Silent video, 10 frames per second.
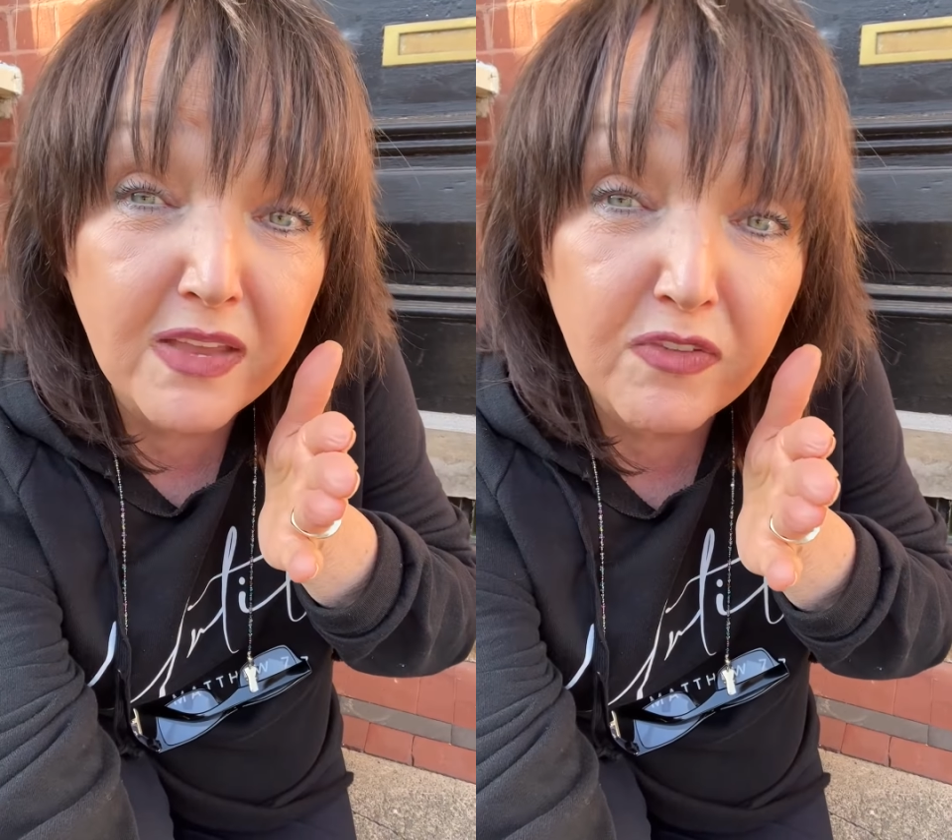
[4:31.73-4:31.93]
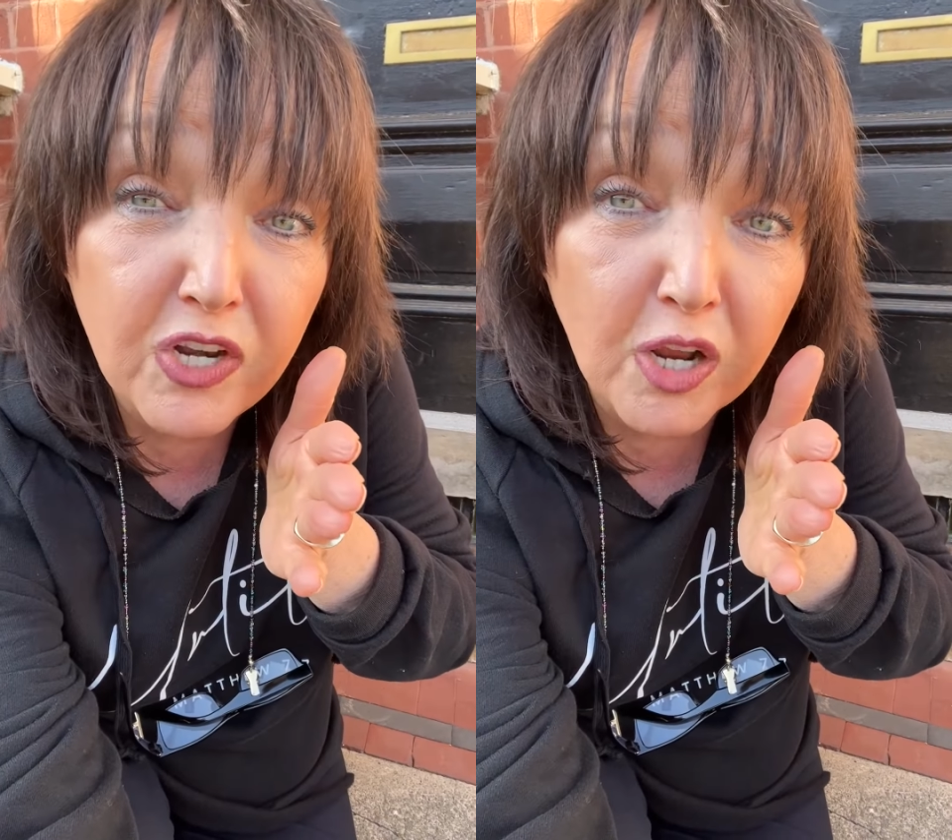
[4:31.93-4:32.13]

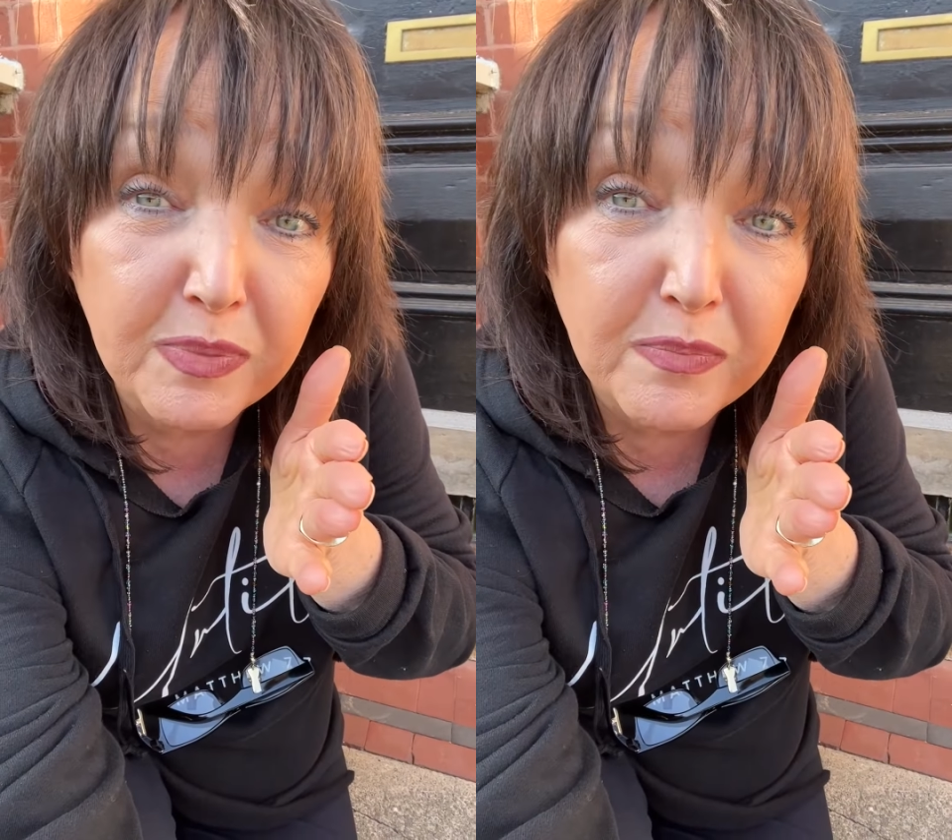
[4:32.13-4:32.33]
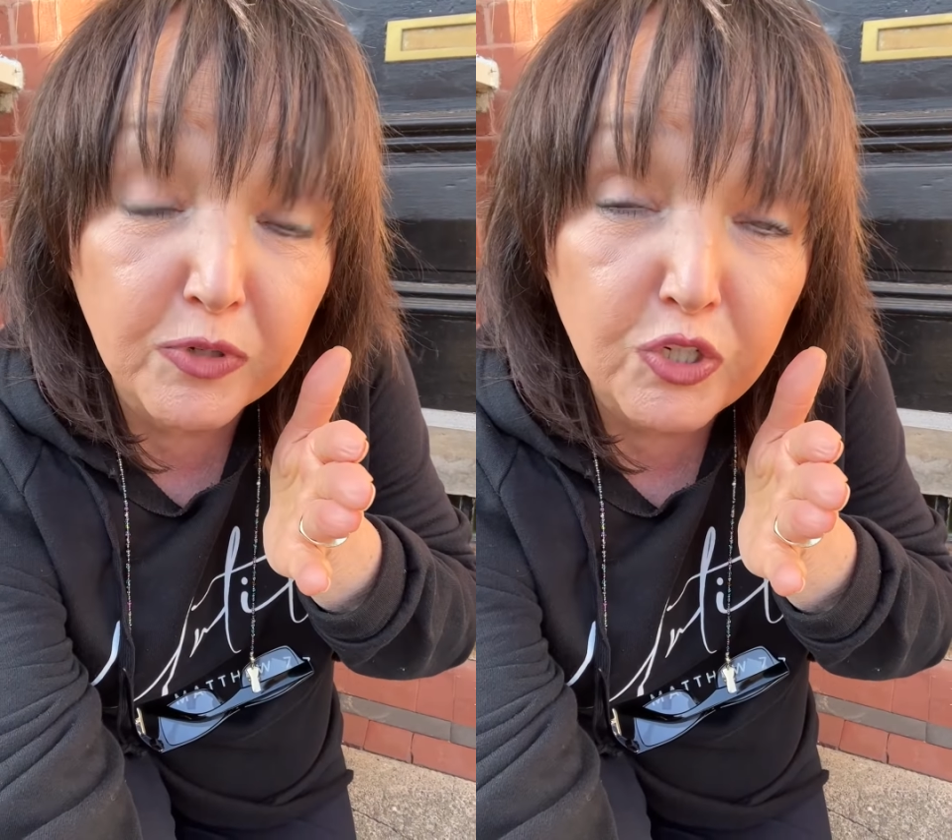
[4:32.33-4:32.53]
even young
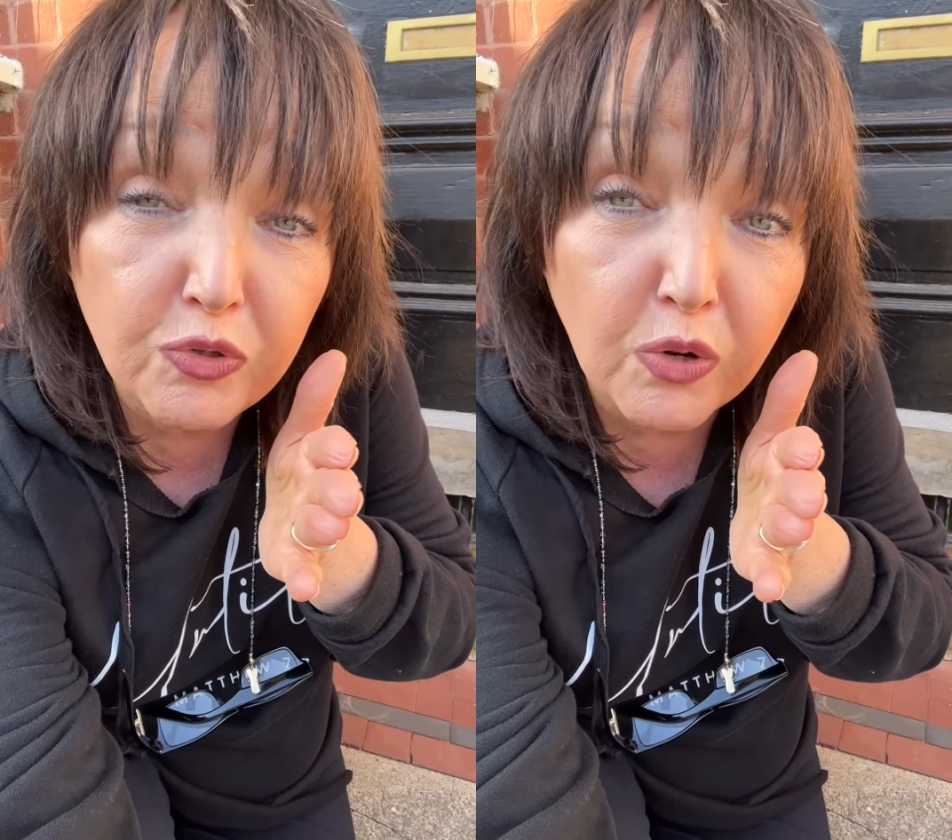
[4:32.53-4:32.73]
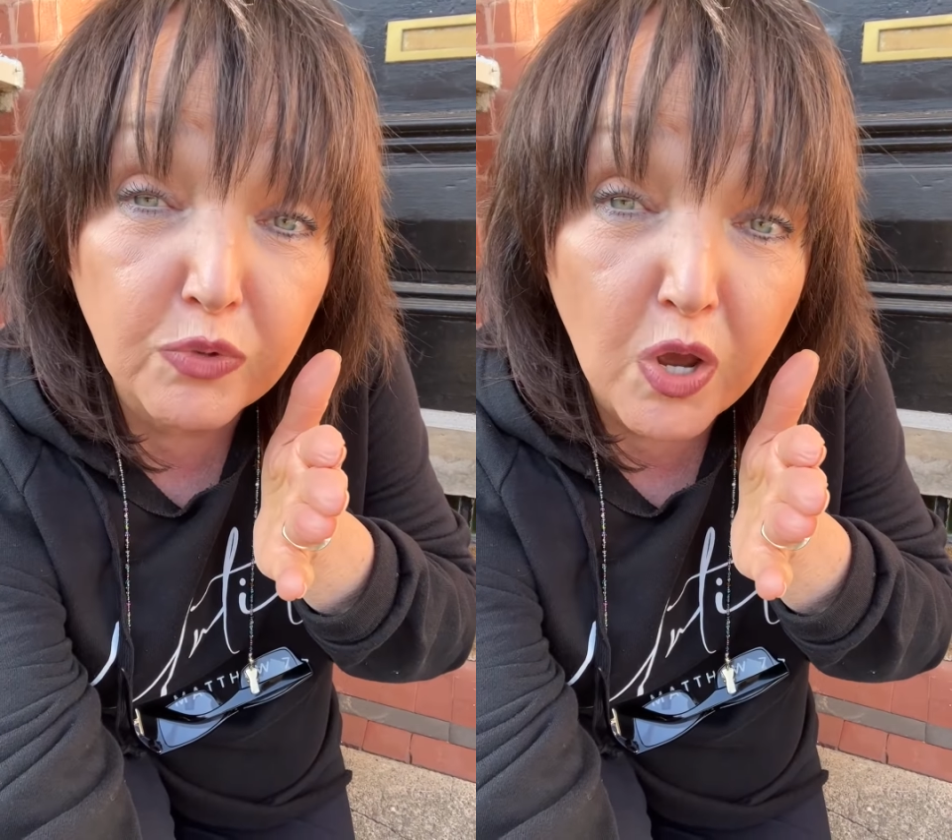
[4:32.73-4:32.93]
people you
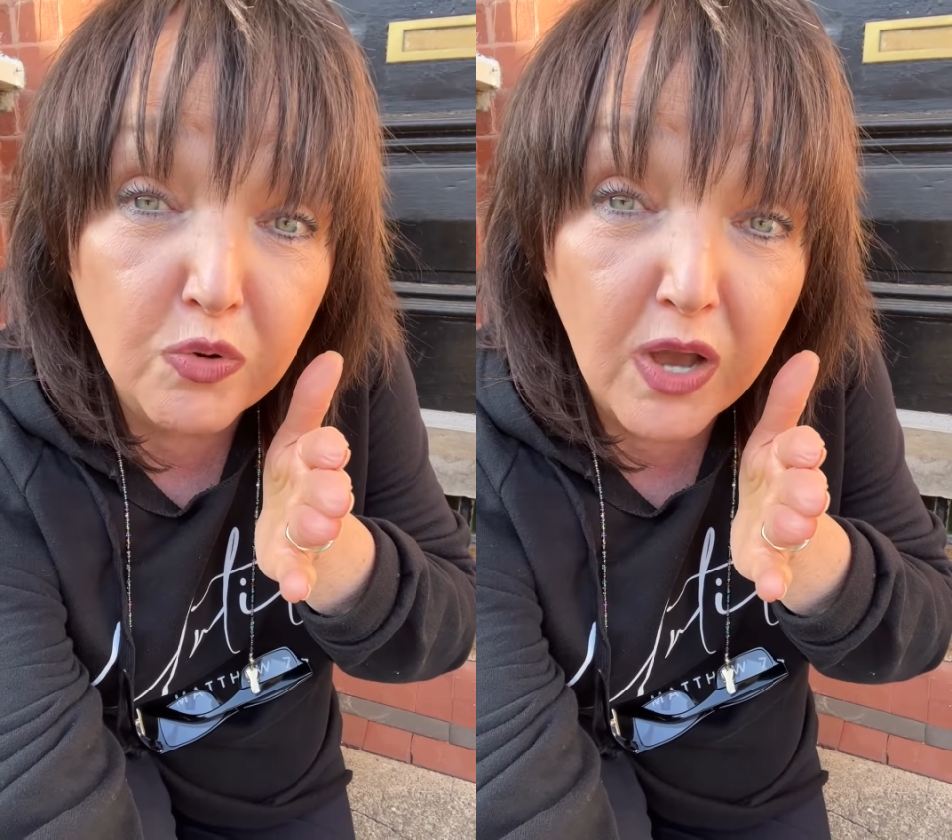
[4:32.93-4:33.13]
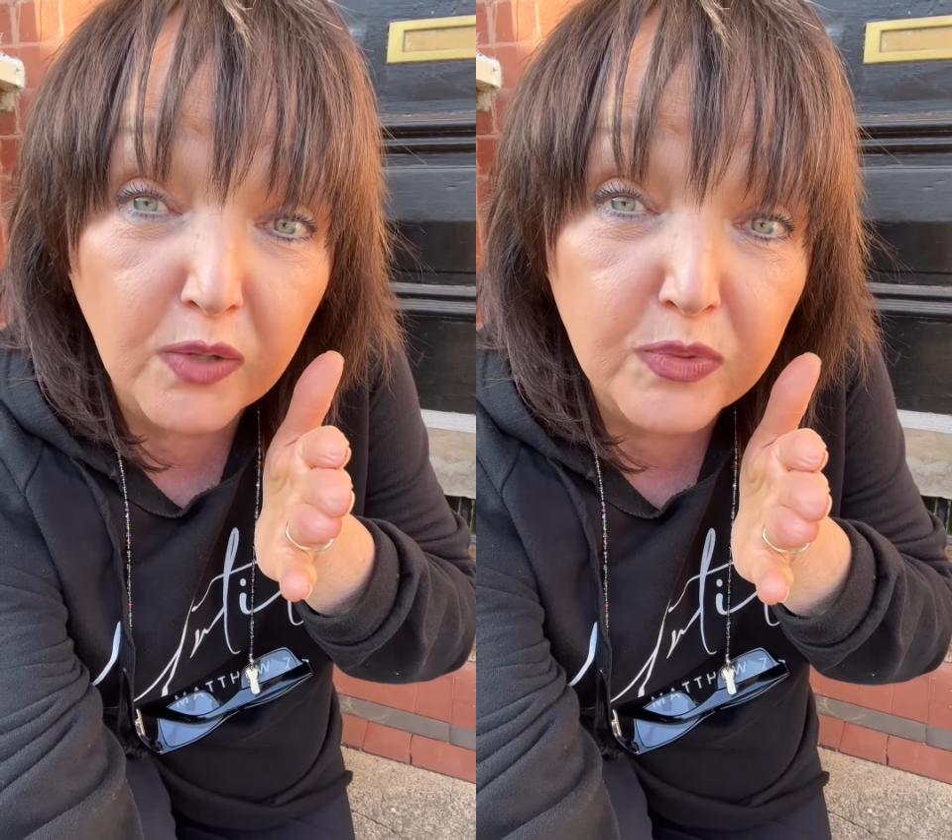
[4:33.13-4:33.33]
don't know,
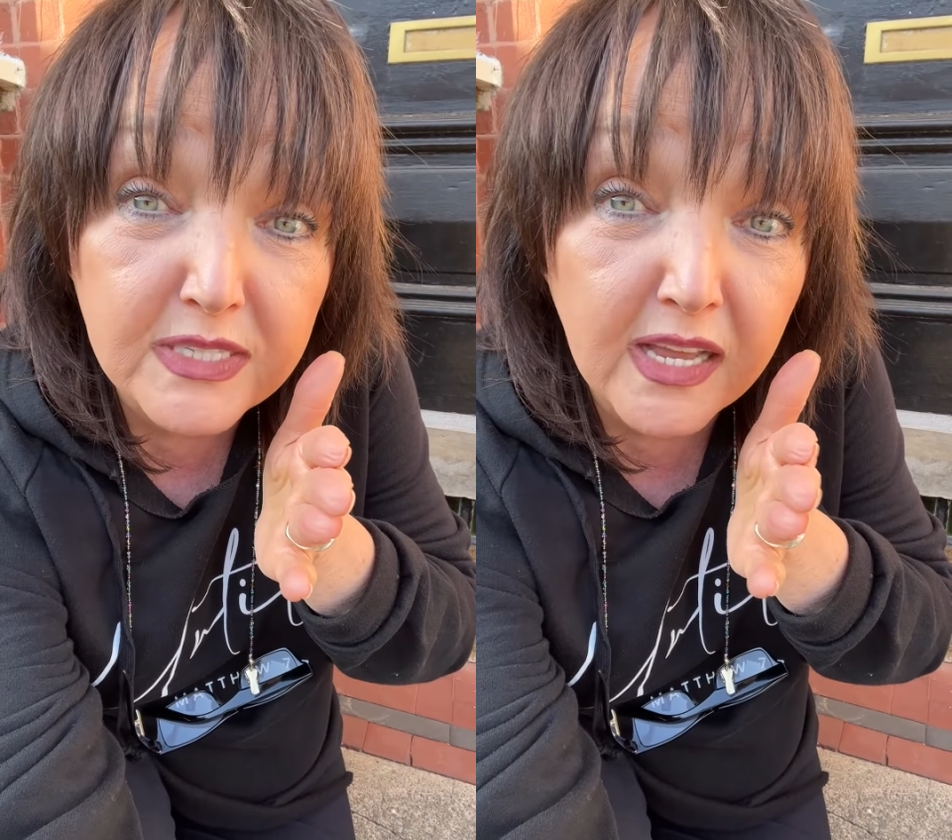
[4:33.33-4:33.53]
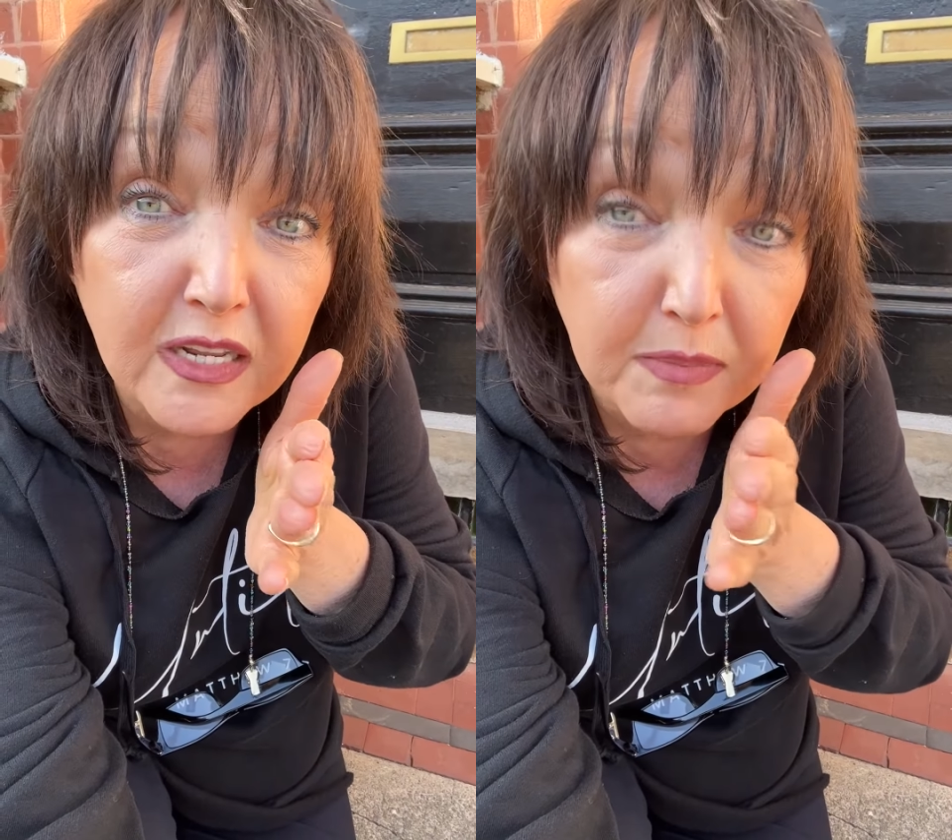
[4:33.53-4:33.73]
God was
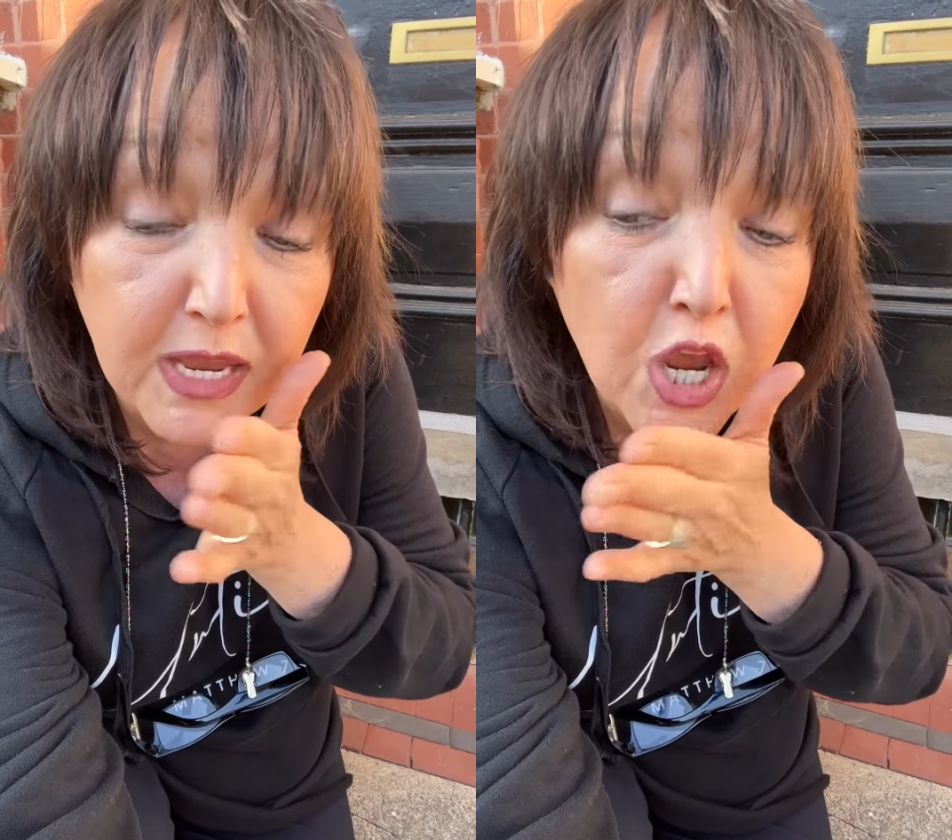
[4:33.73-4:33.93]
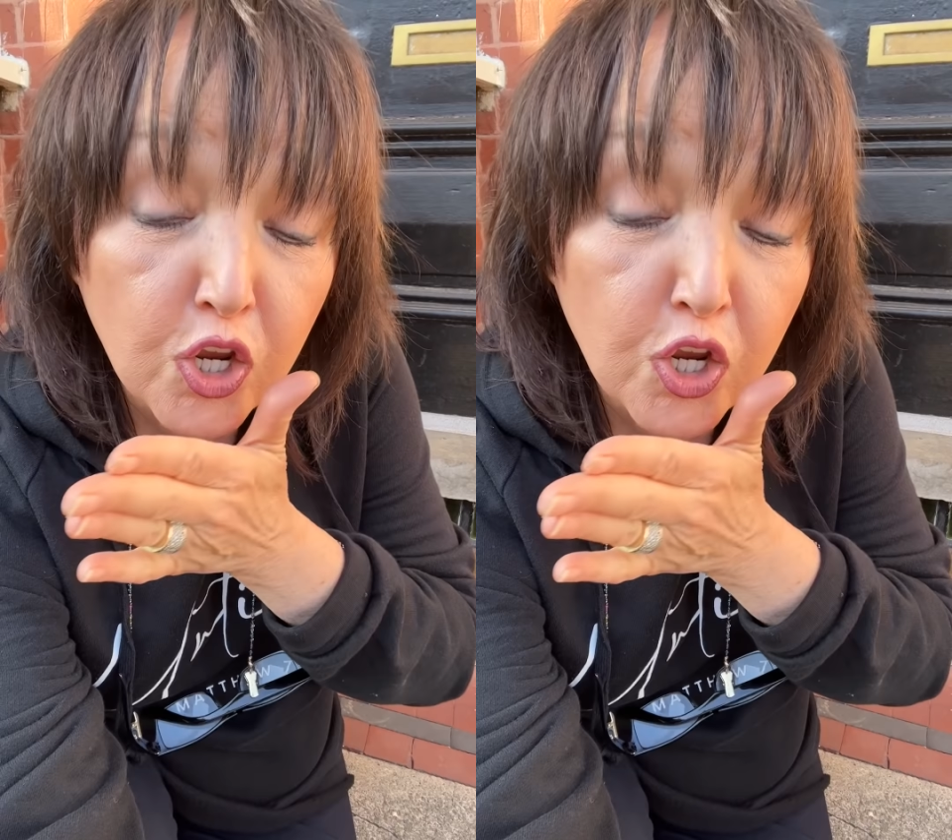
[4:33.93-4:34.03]
telling me,